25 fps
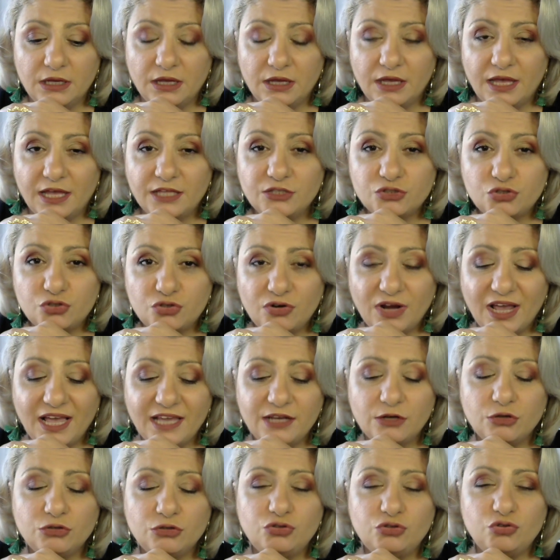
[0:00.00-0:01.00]
and try
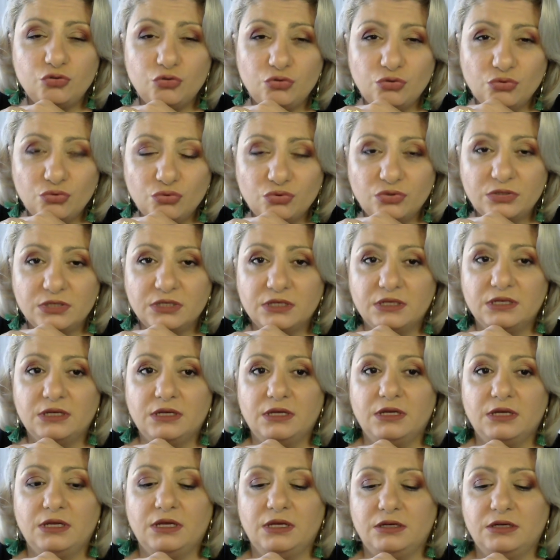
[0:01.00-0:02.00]
not to look
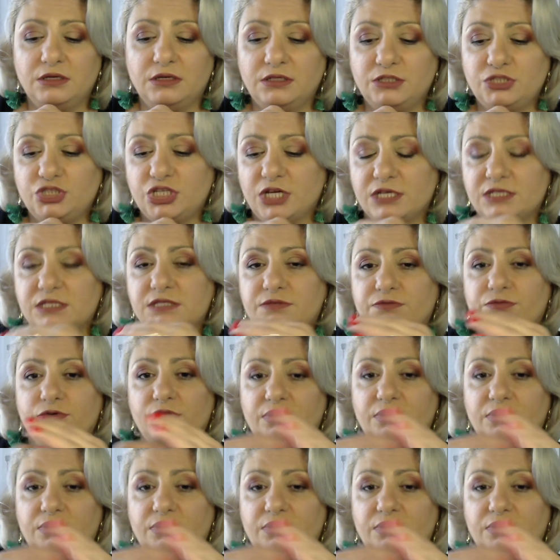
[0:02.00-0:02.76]
just for